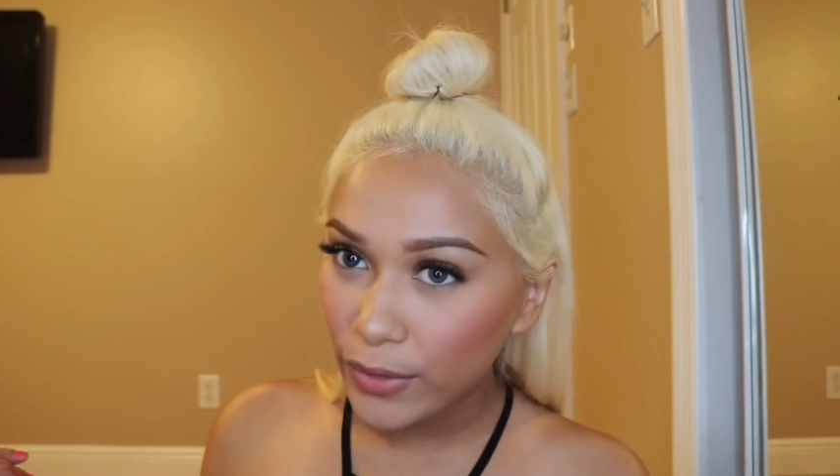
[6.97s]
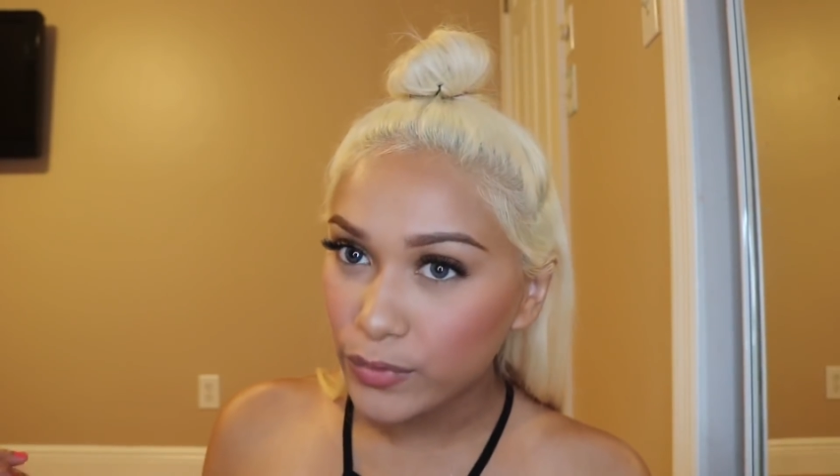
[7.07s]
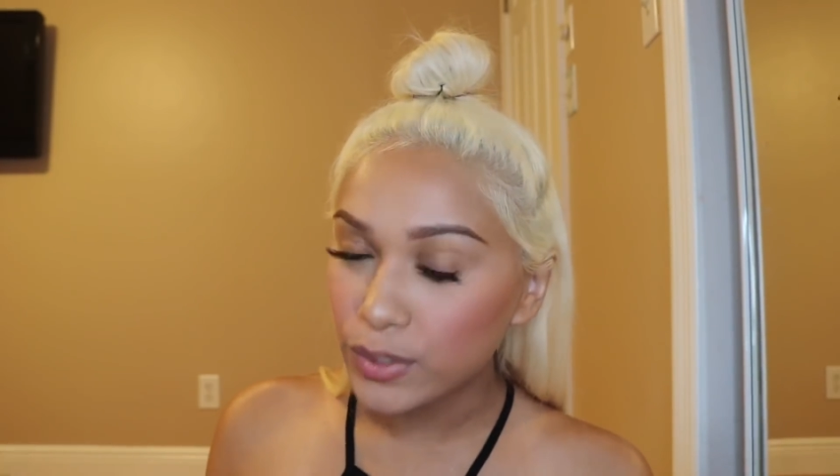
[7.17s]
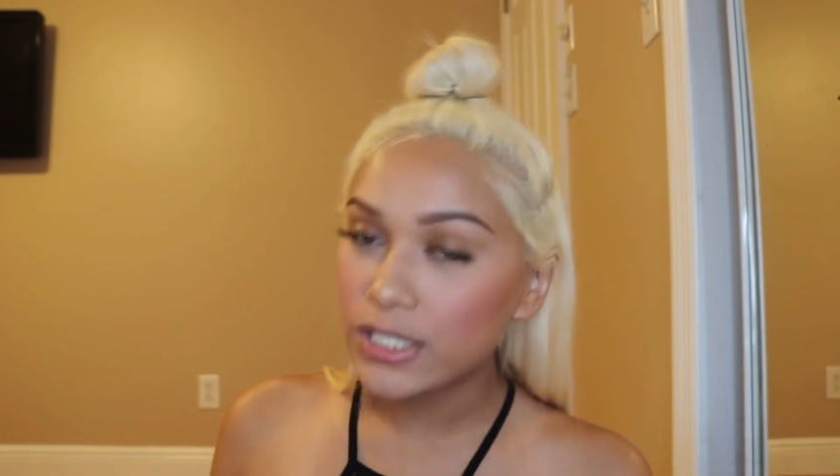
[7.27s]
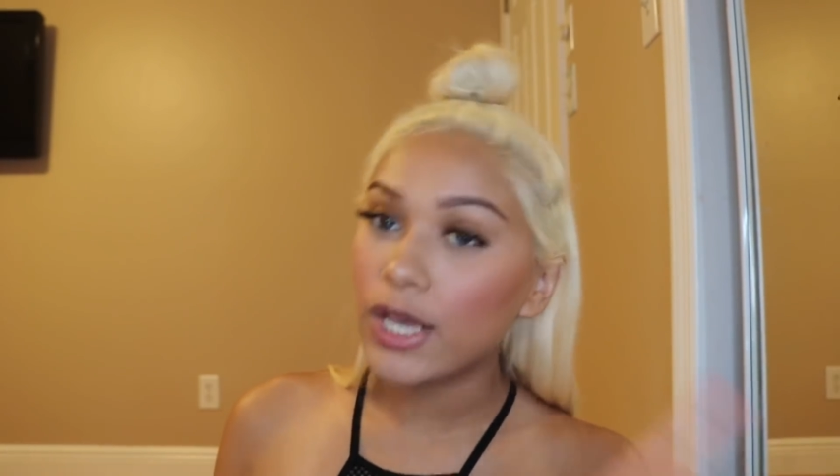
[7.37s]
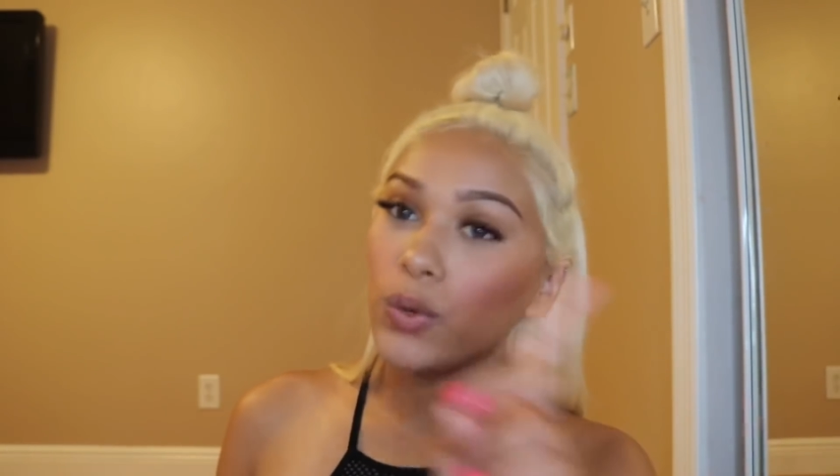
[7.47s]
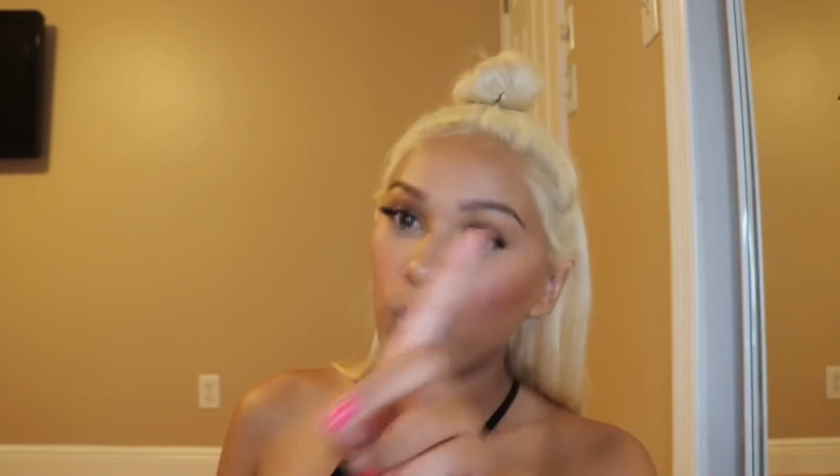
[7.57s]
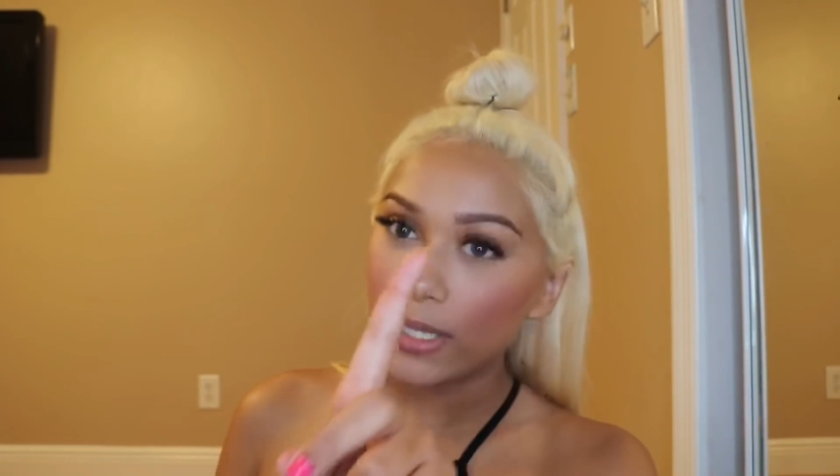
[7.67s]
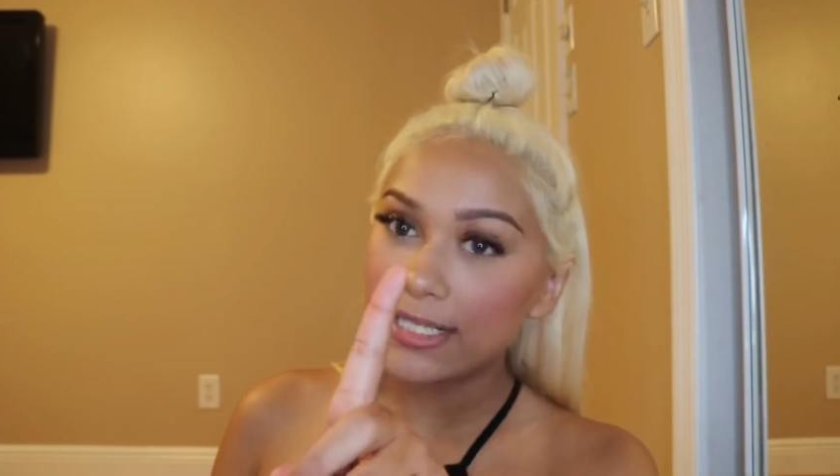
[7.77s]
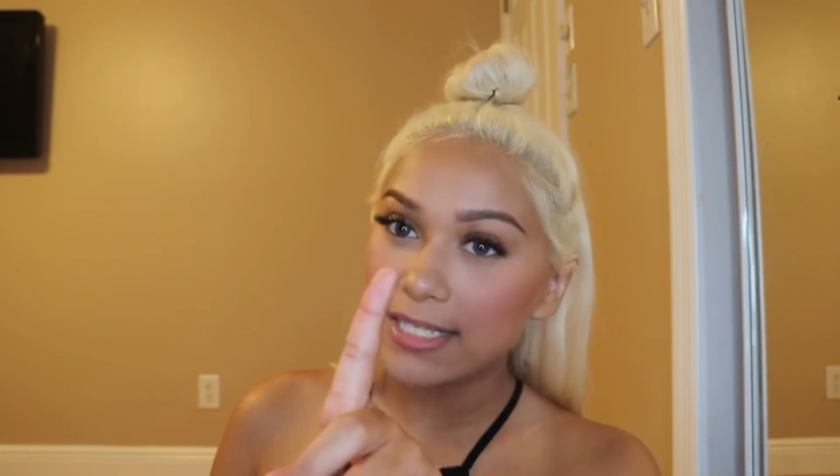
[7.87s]
roots in
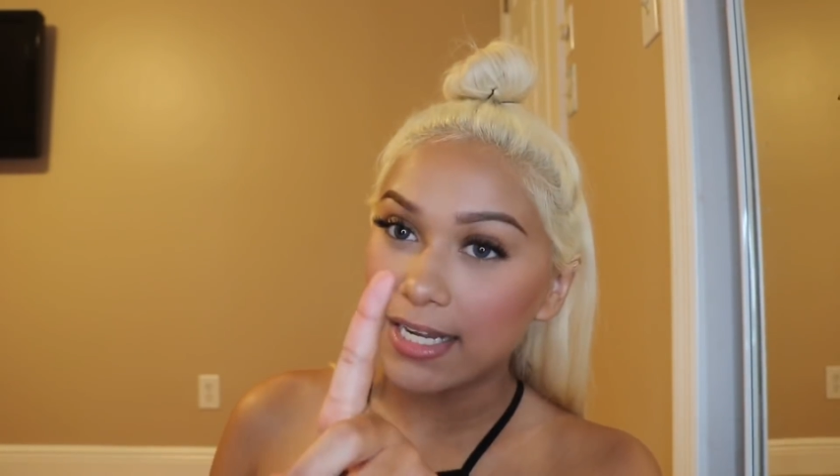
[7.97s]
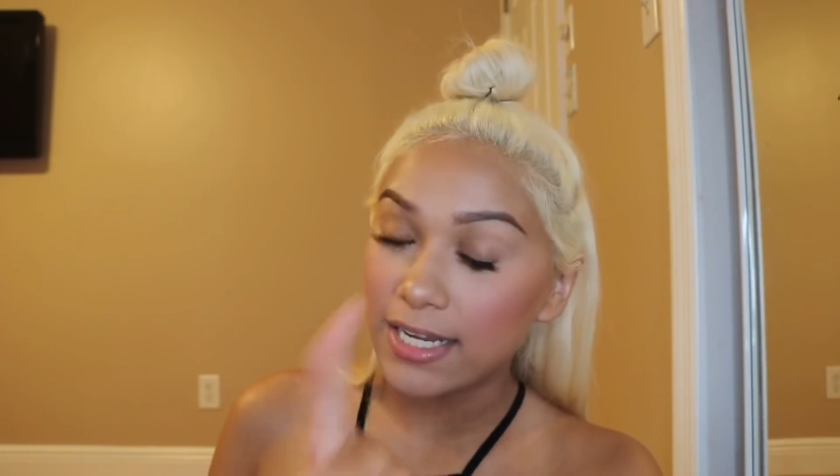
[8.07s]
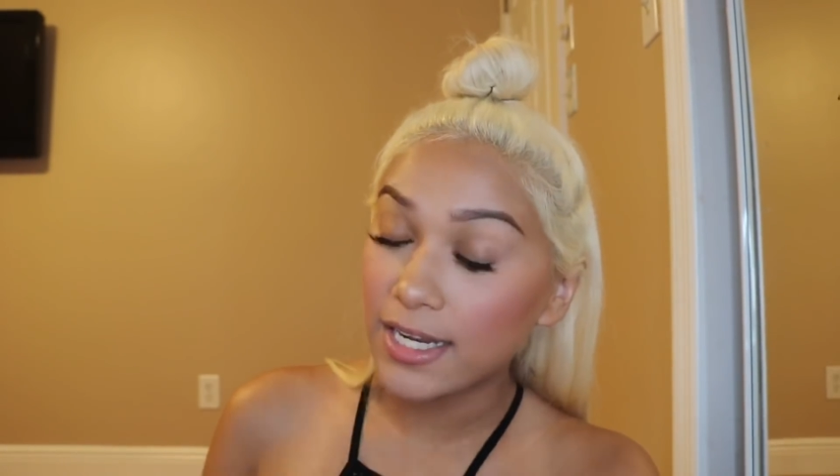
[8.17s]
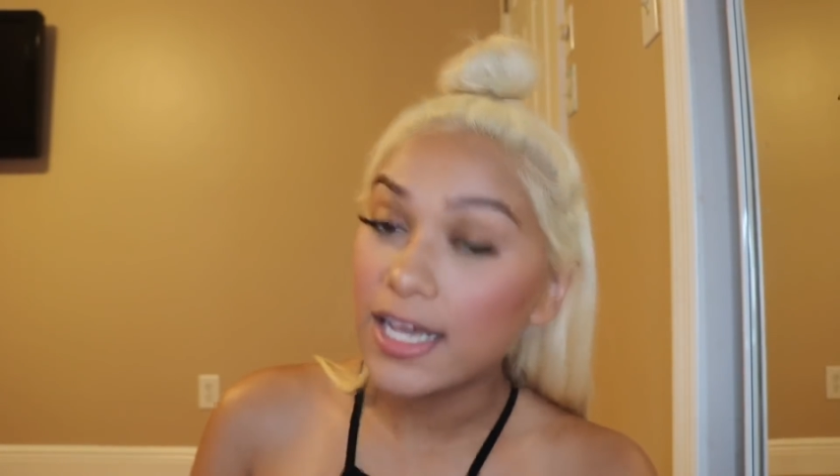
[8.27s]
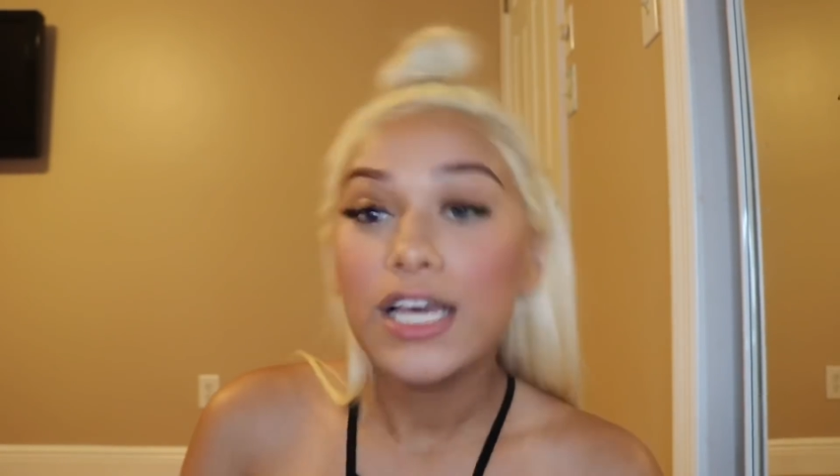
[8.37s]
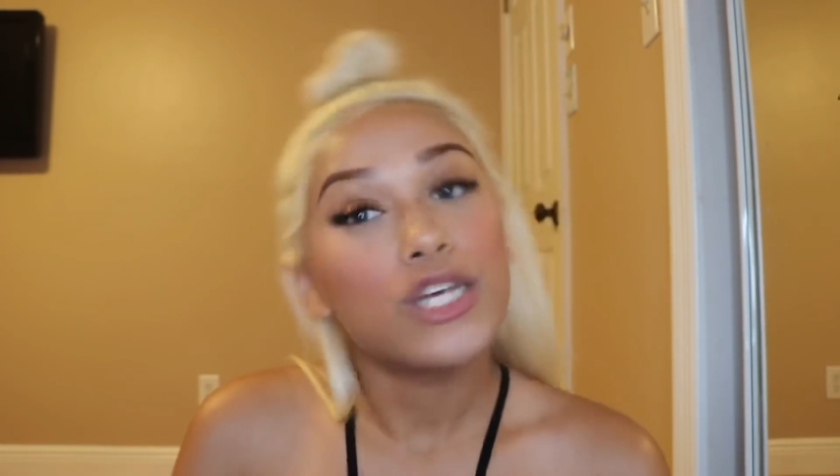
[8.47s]
one sit-in.